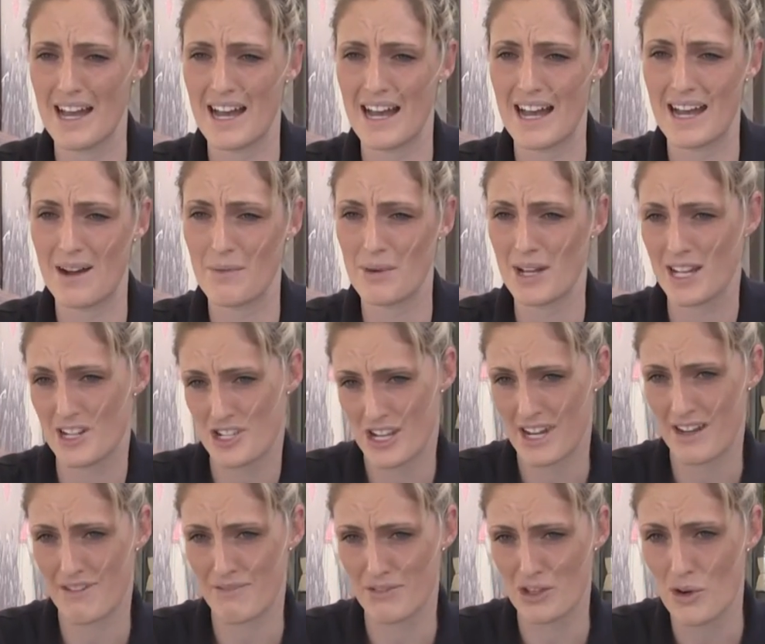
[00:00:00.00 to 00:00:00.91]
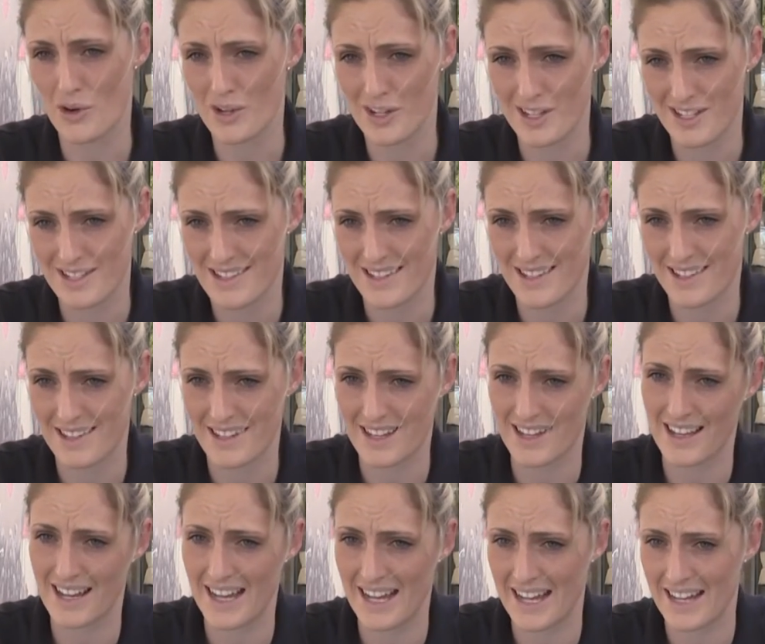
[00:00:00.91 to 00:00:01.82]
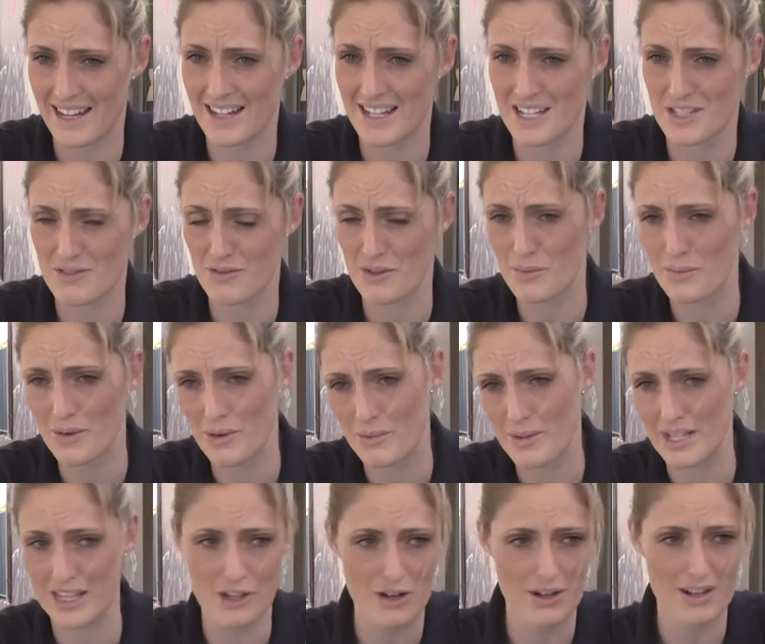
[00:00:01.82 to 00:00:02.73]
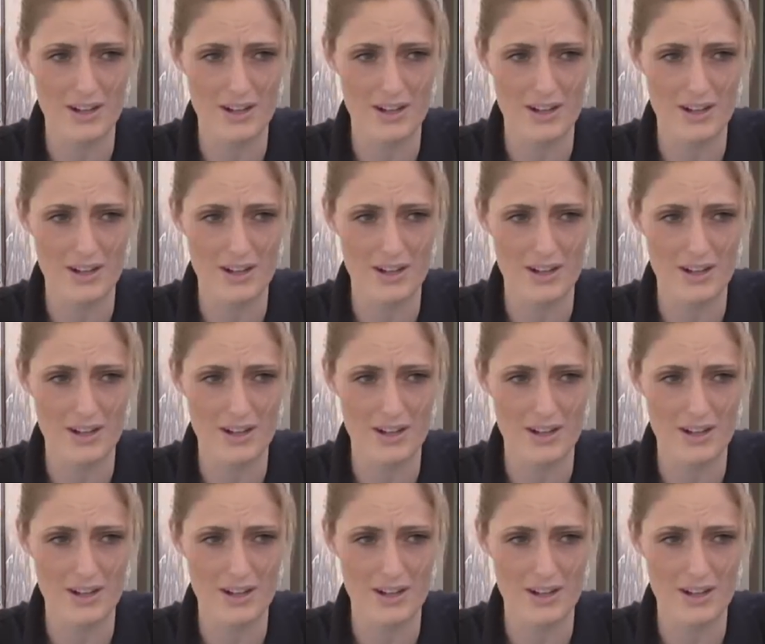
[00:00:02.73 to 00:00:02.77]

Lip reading: actually have lockers at the AIS room where we